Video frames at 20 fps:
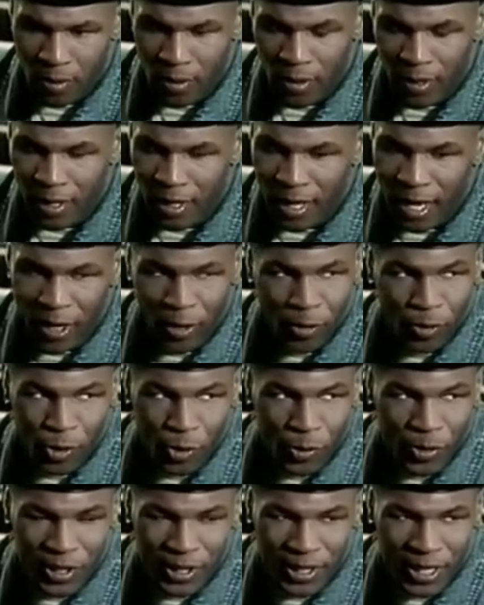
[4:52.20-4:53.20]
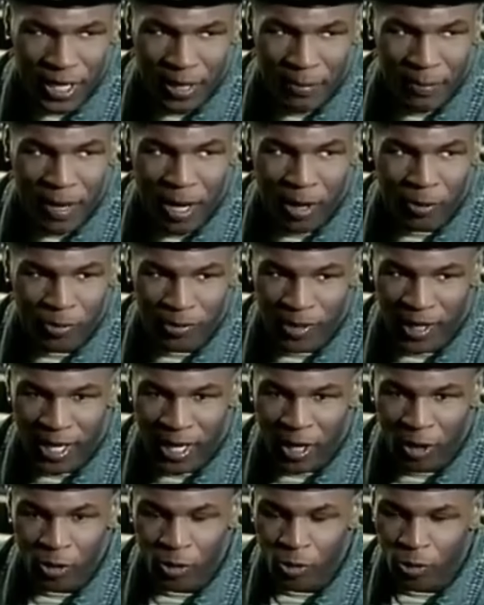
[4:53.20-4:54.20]
I don't know anything about that. I don't
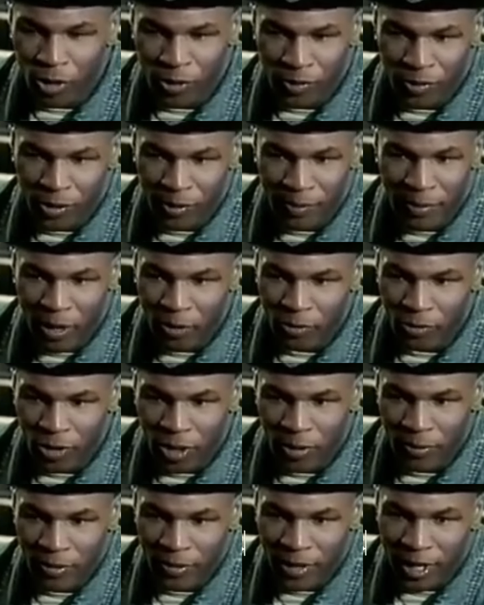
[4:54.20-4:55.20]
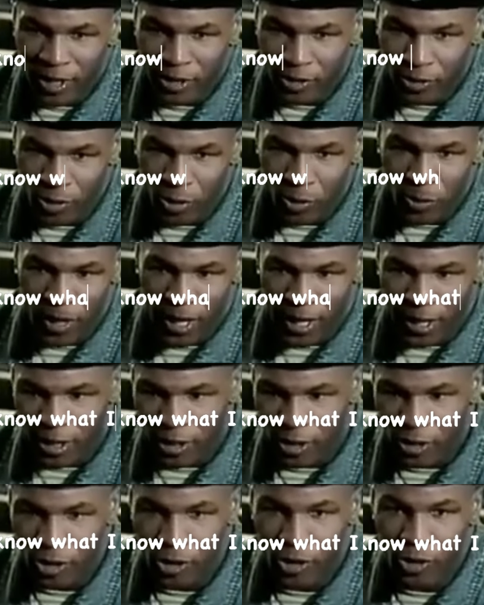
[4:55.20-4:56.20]
know nothing about numbers. I just know what I can
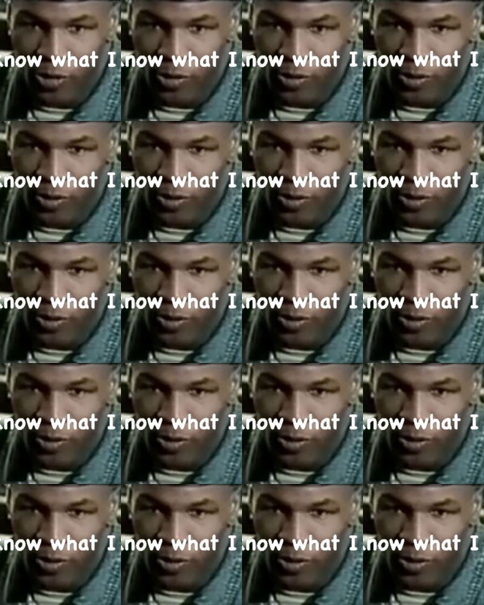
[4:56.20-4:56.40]
do.